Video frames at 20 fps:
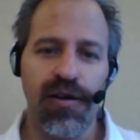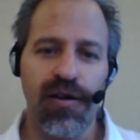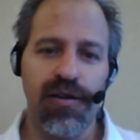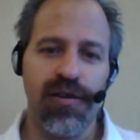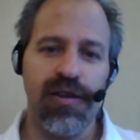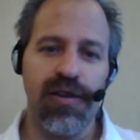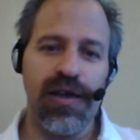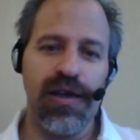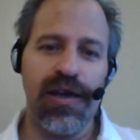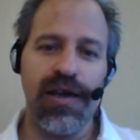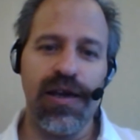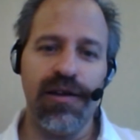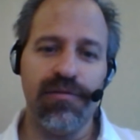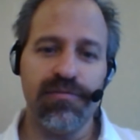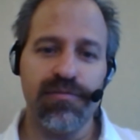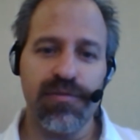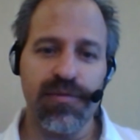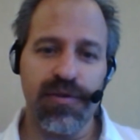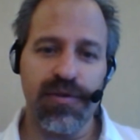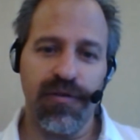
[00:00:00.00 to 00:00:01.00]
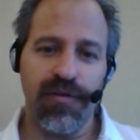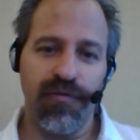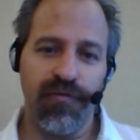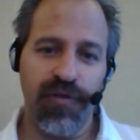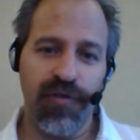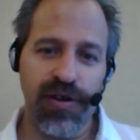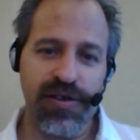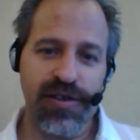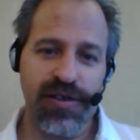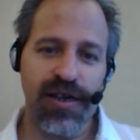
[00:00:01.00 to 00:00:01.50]
The
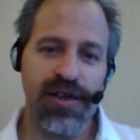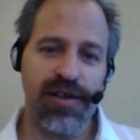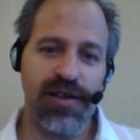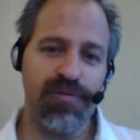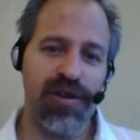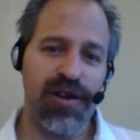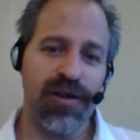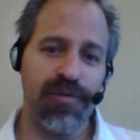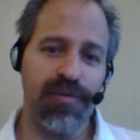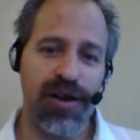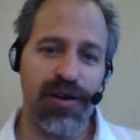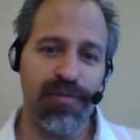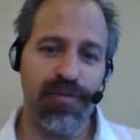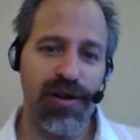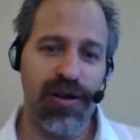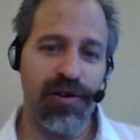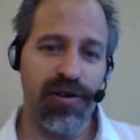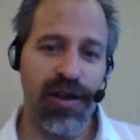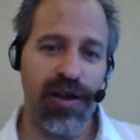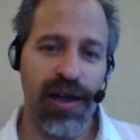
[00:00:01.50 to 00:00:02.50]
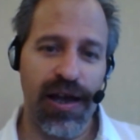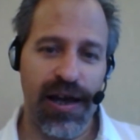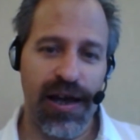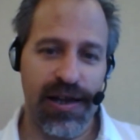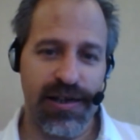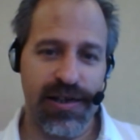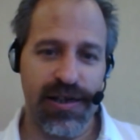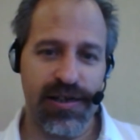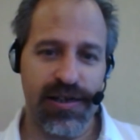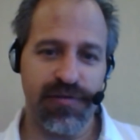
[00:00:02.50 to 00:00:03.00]
first item that I'm going to be looking at
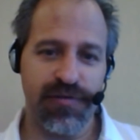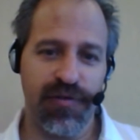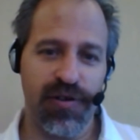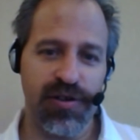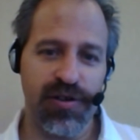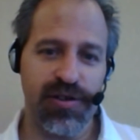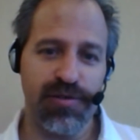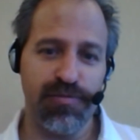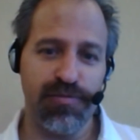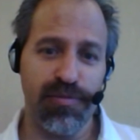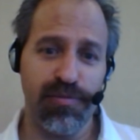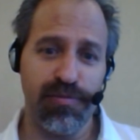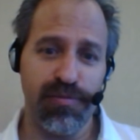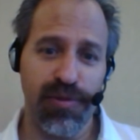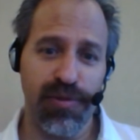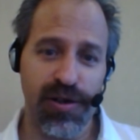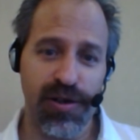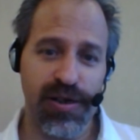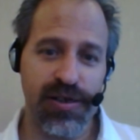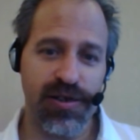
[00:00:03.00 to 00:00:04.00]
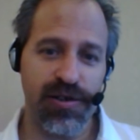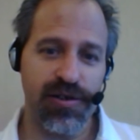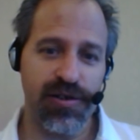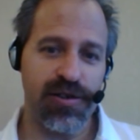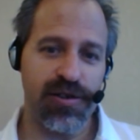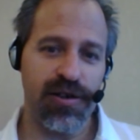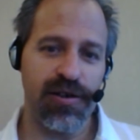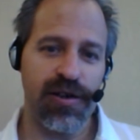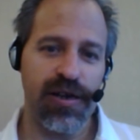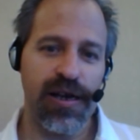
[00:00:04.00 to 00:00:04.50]
as far as the milk is
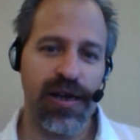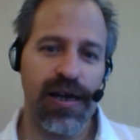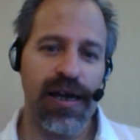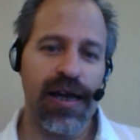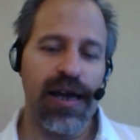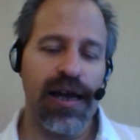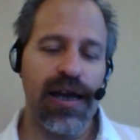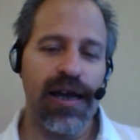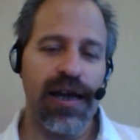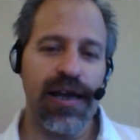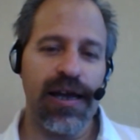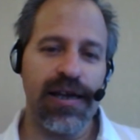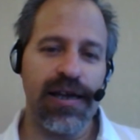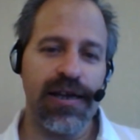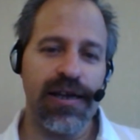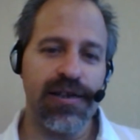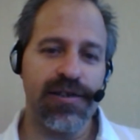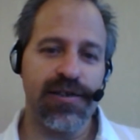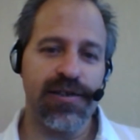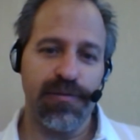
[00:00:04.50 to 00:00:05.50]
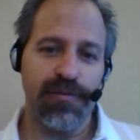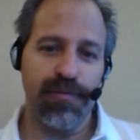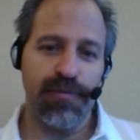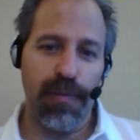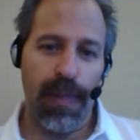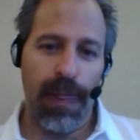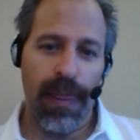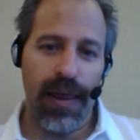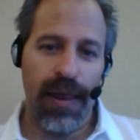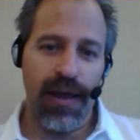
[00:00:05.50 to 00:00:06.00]
concerned is
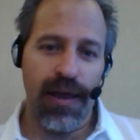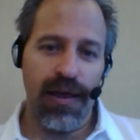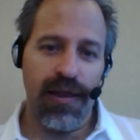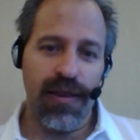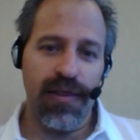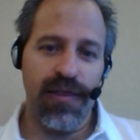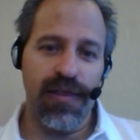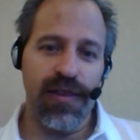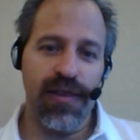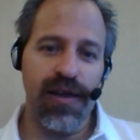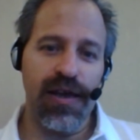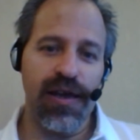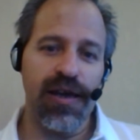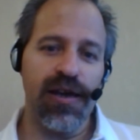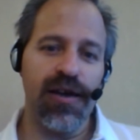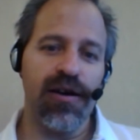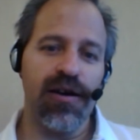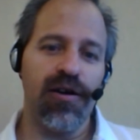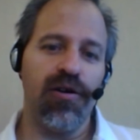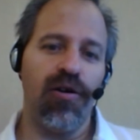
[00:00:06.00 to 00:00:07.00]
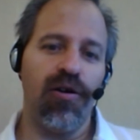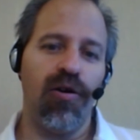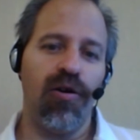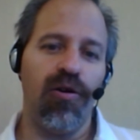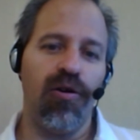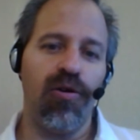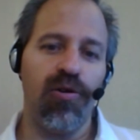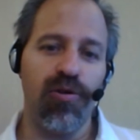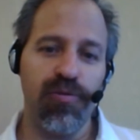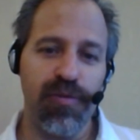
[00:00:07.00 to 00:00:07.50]
the
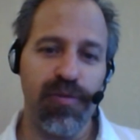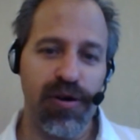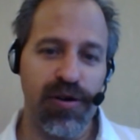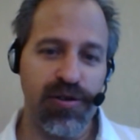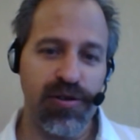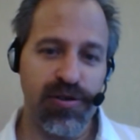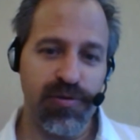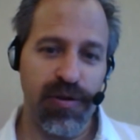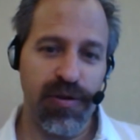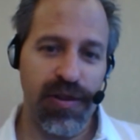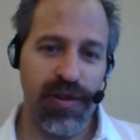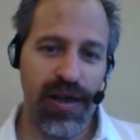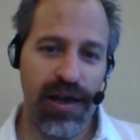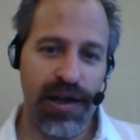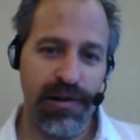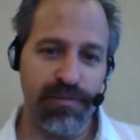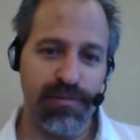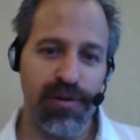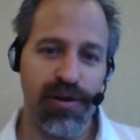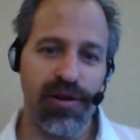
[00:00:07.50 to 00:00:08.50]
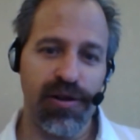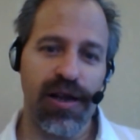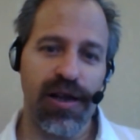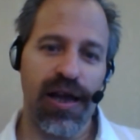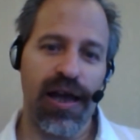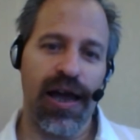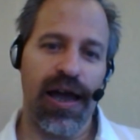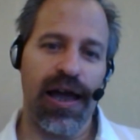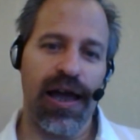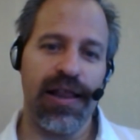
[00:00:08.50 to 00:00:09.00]
hormones within milk
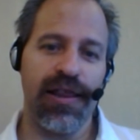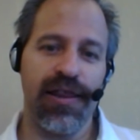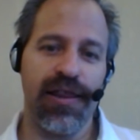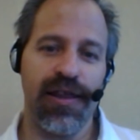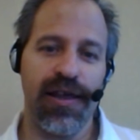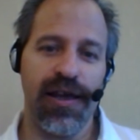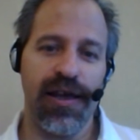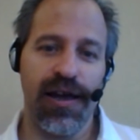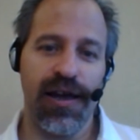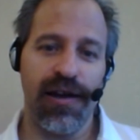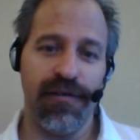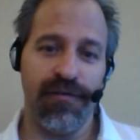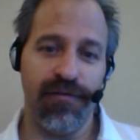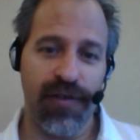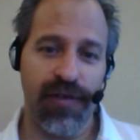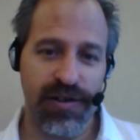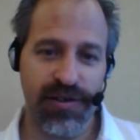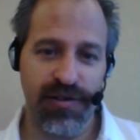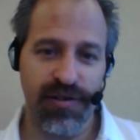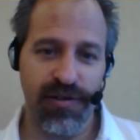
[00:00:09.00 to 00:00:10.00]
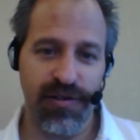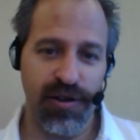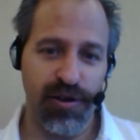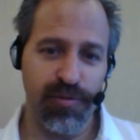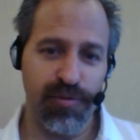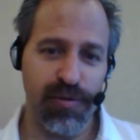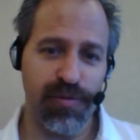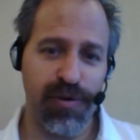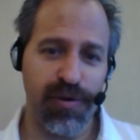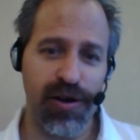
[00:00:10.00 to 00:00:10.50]
and their effects on the human
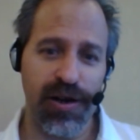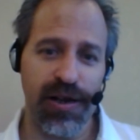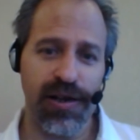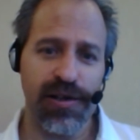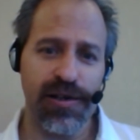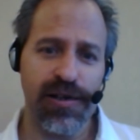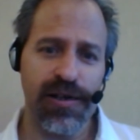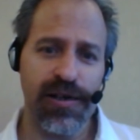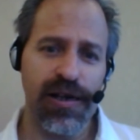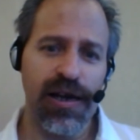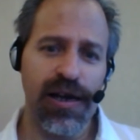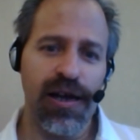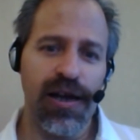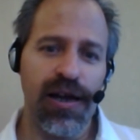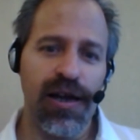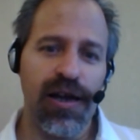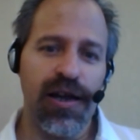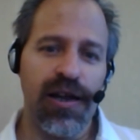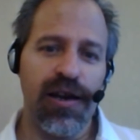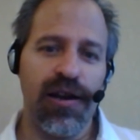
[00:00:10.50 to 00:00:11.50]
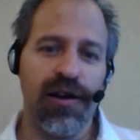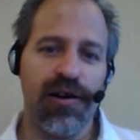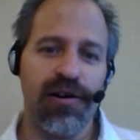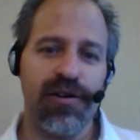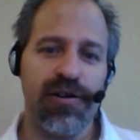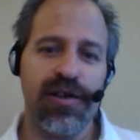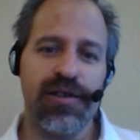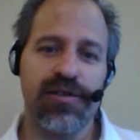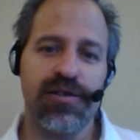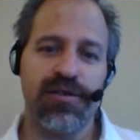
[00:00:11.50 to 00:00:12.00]
body. Now,
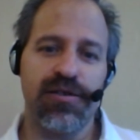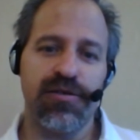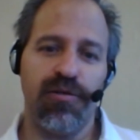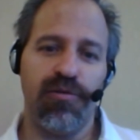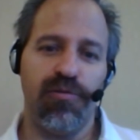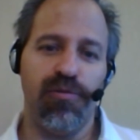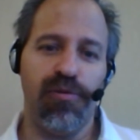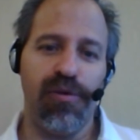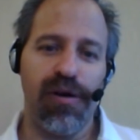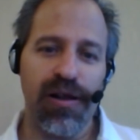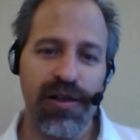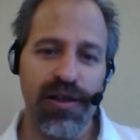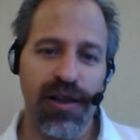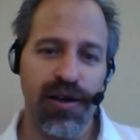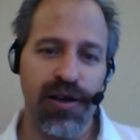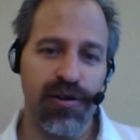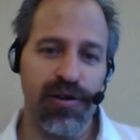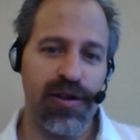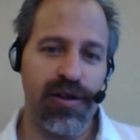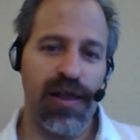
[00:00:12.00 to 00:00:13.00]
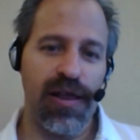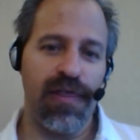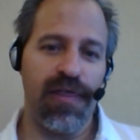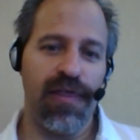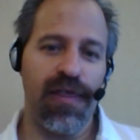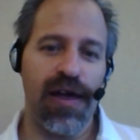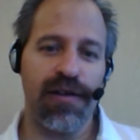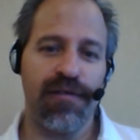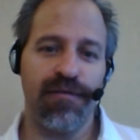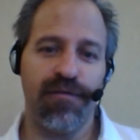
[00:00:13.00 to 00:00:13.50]
it's well known
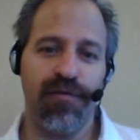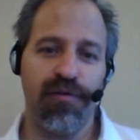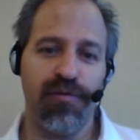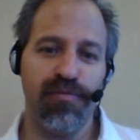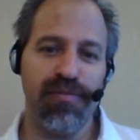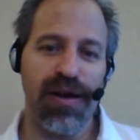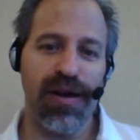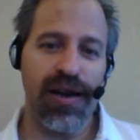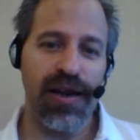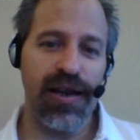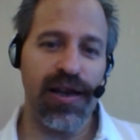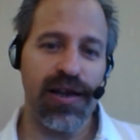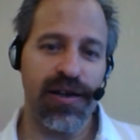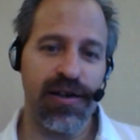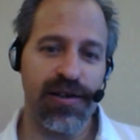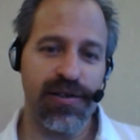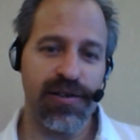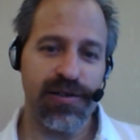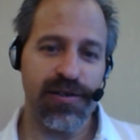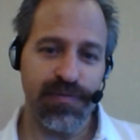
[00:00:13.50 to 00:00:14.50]
that for many years